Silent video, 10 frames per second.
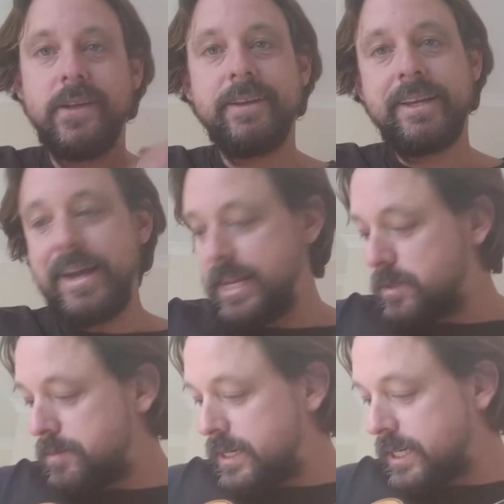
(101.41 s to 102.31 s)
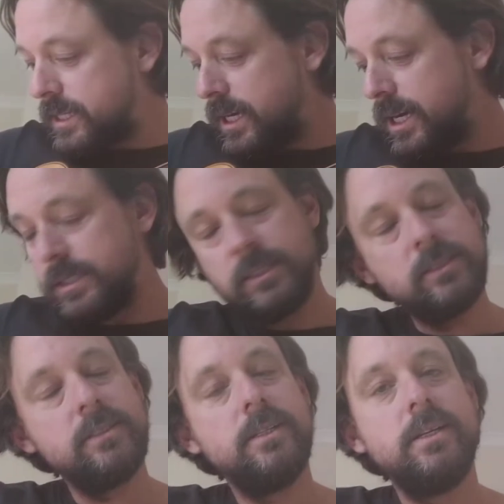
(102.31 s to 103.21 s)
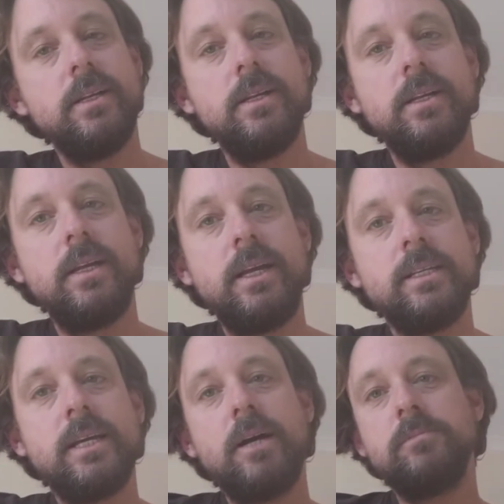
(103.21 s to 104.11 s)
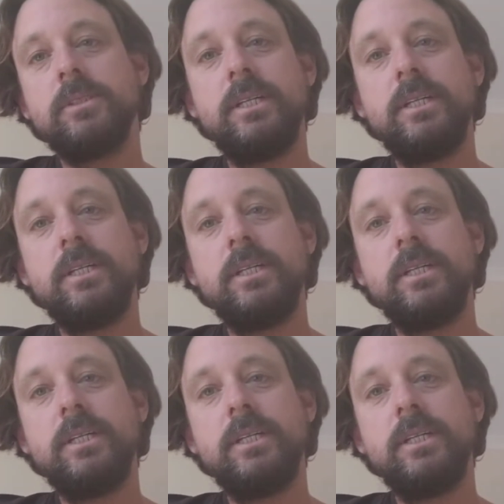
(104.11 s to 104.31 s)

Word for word: Okay, it's pretty close. And um,